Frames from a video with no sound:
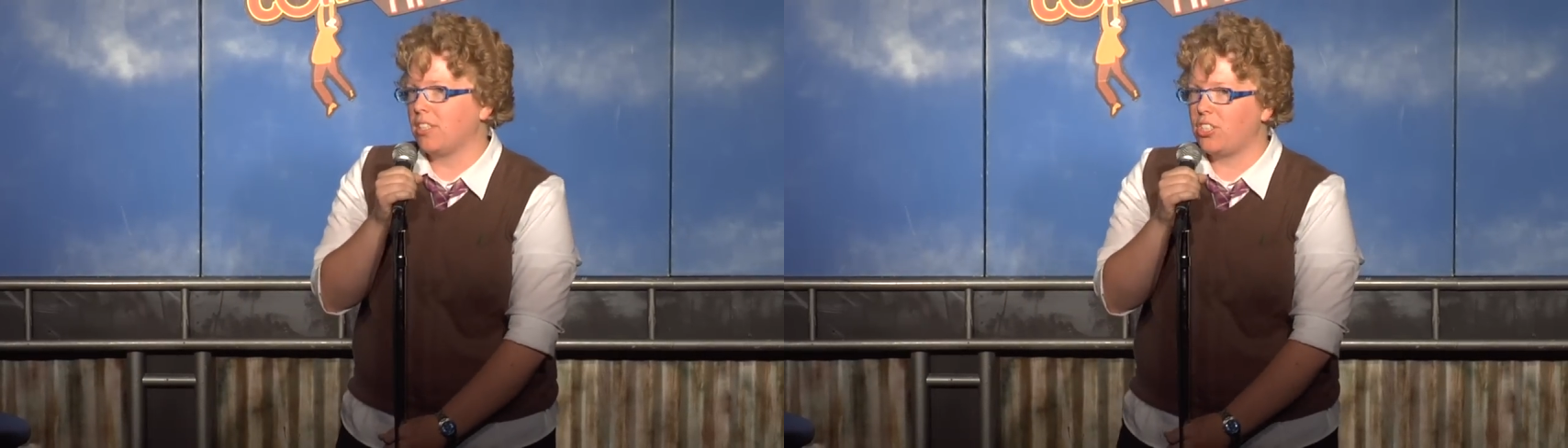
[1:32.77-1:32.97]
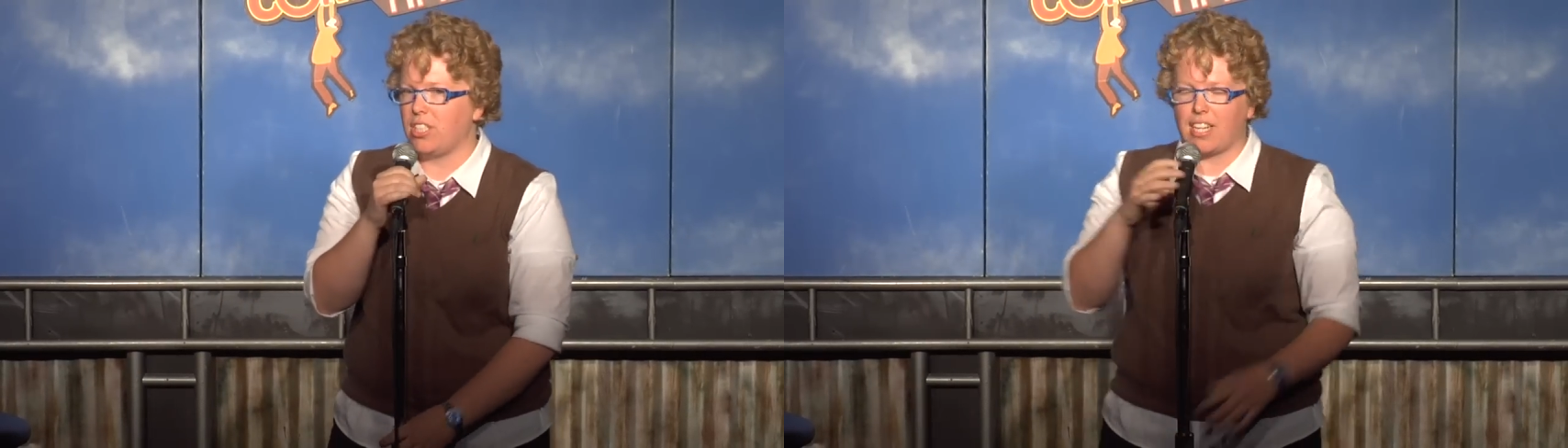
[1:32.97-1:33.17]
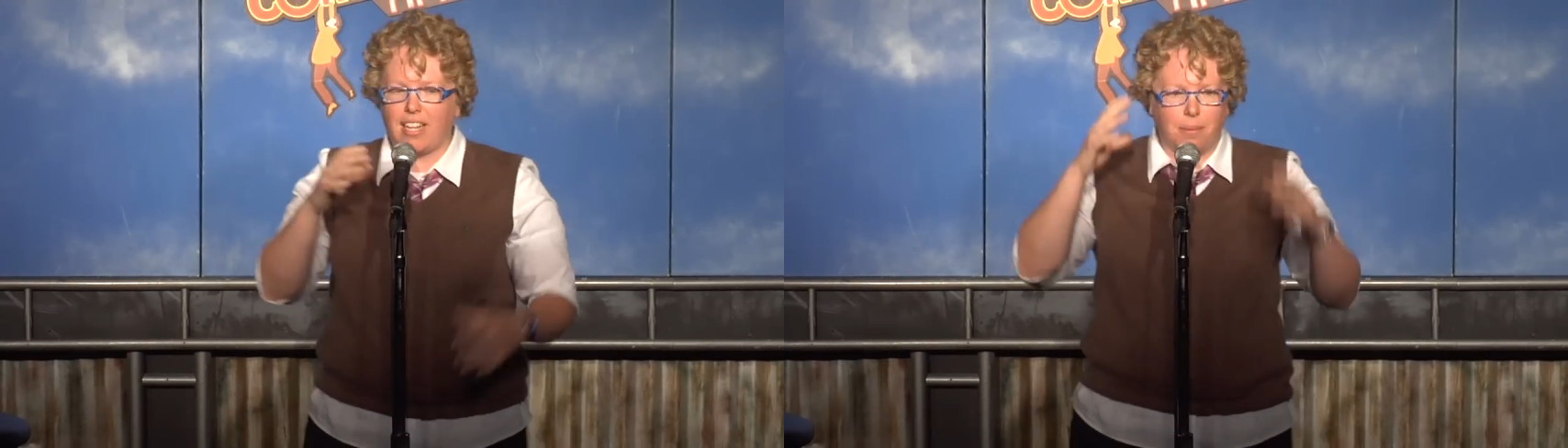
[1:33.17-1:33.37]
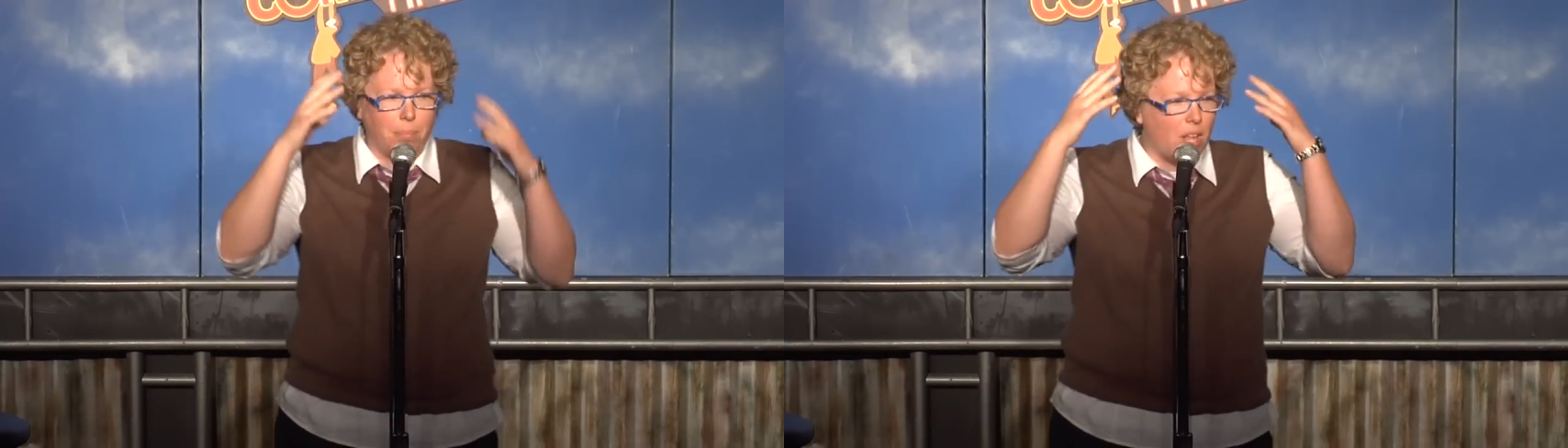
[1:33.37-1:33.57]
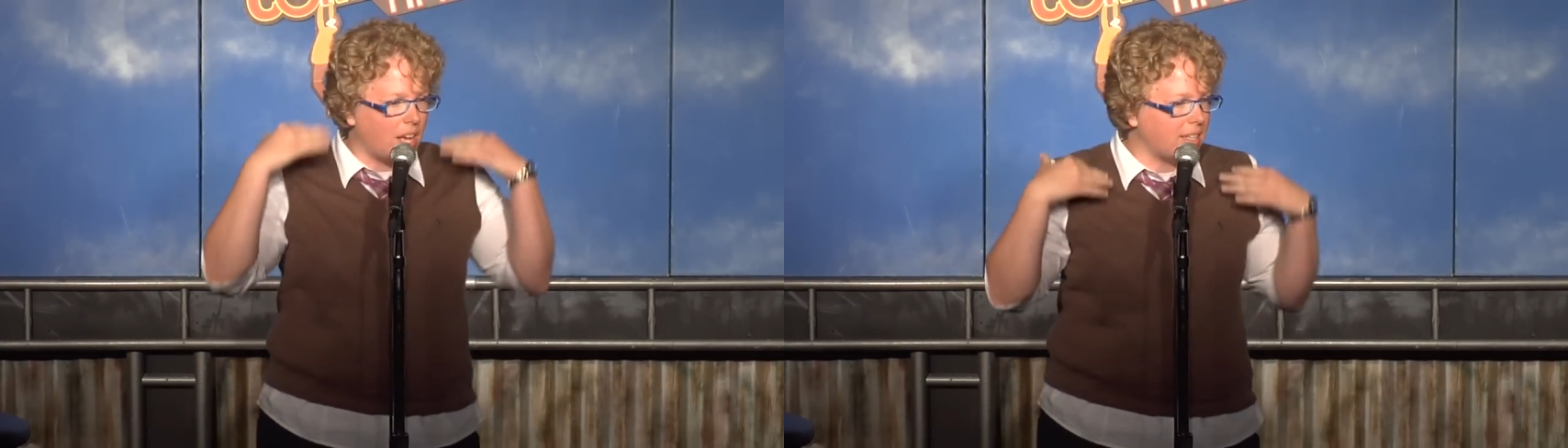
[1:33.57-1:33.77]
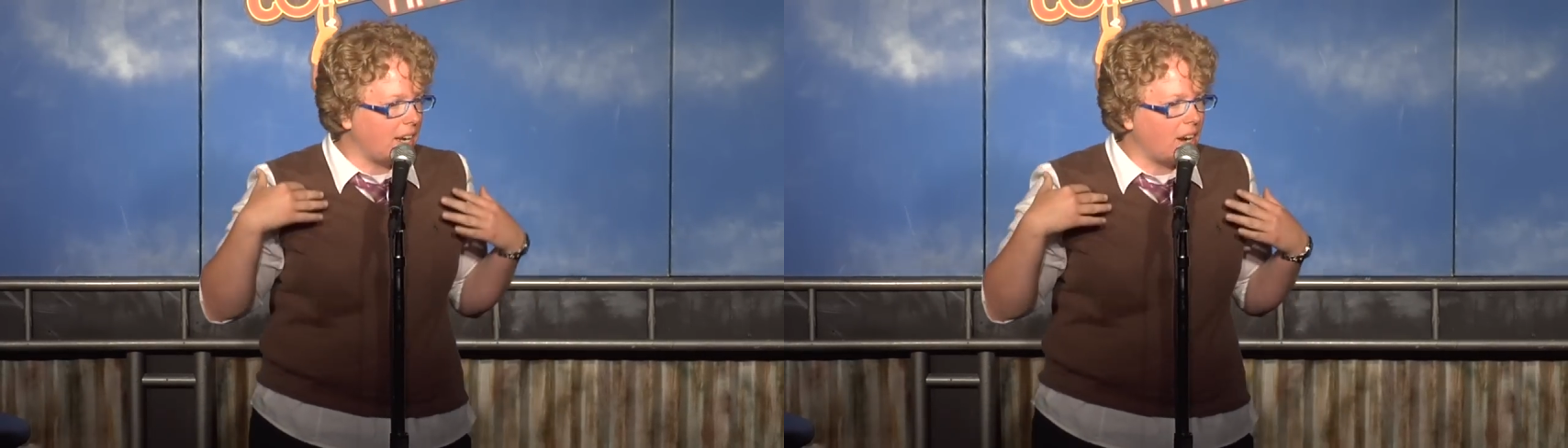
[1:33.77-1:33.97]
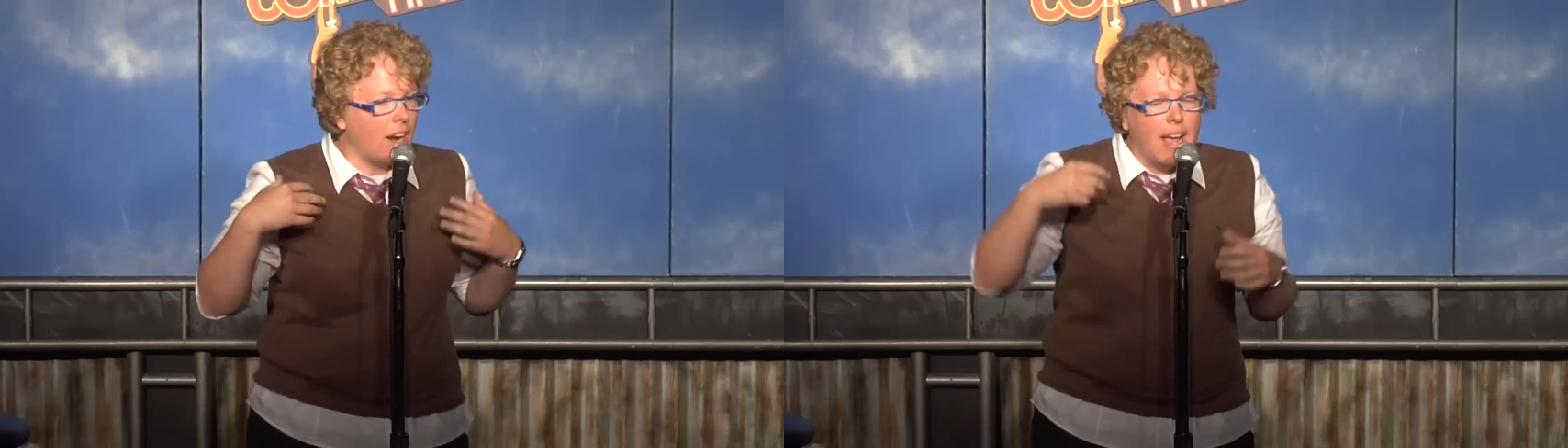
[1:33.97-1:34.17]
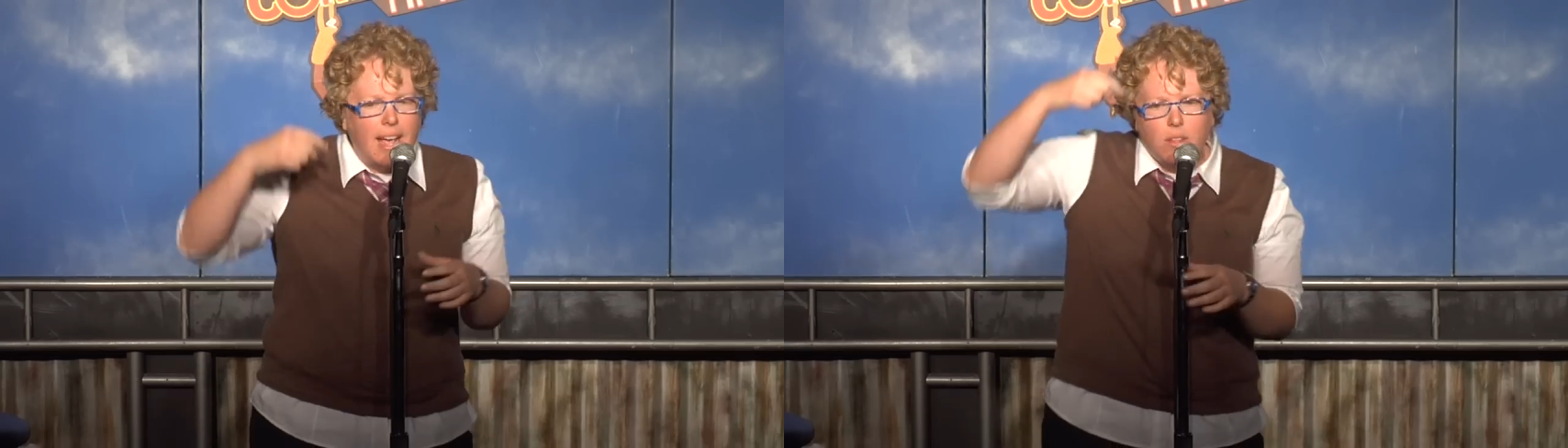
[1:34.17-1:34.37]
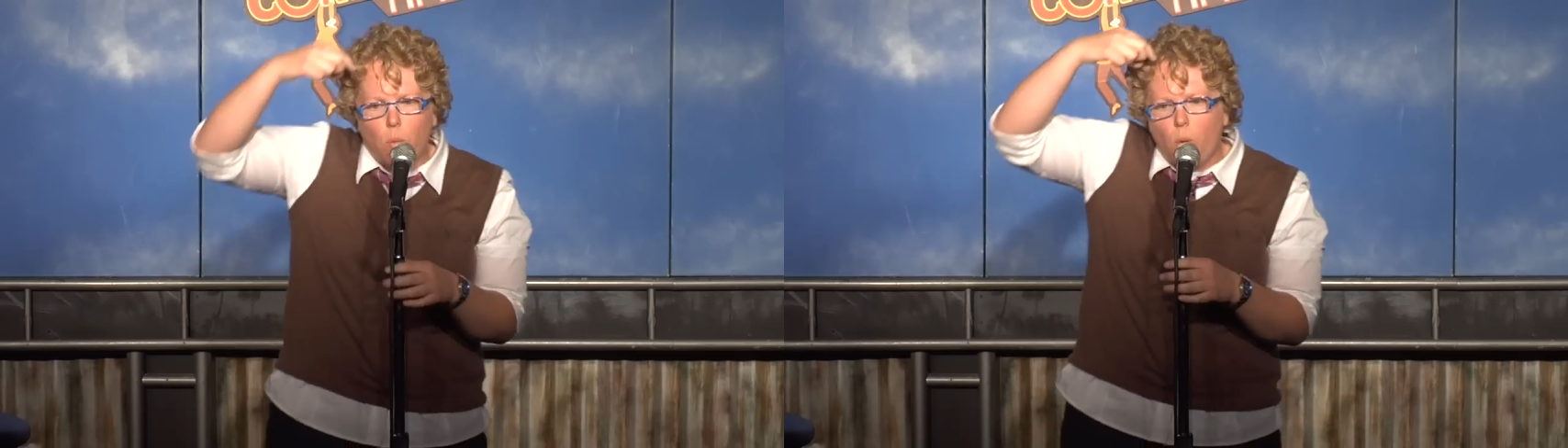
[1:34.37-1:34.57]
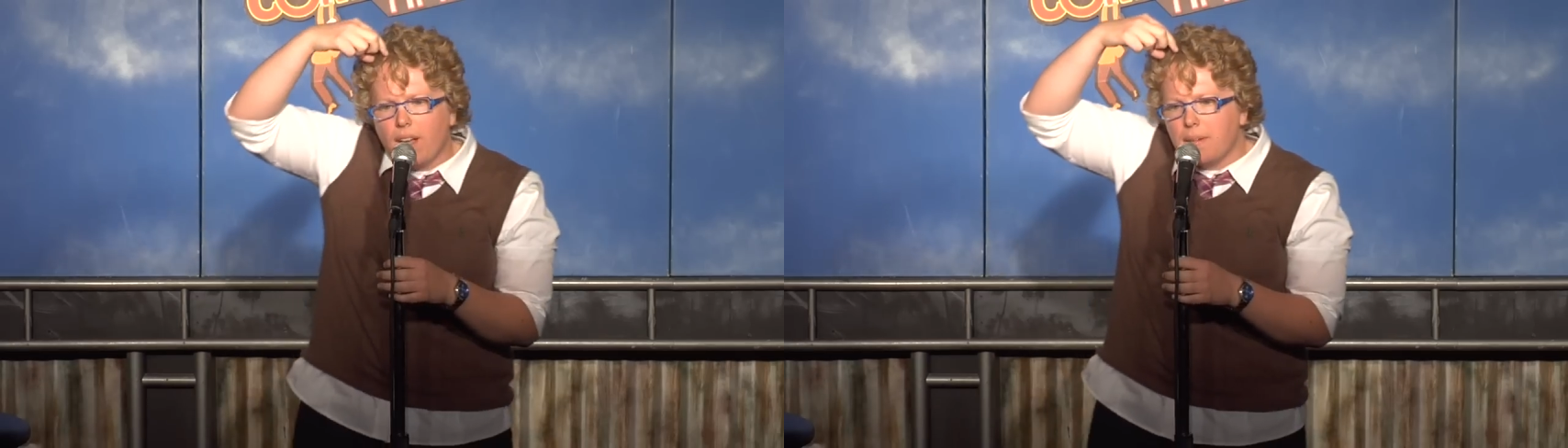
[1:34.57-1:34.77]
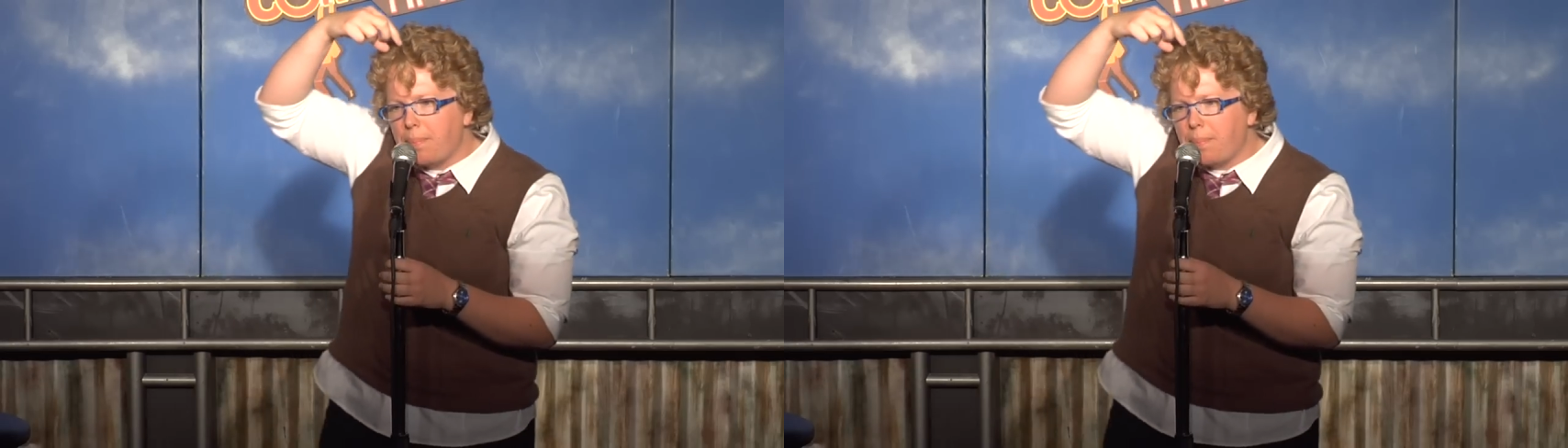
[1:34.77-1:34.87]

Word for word: She's got the blonde hair and the one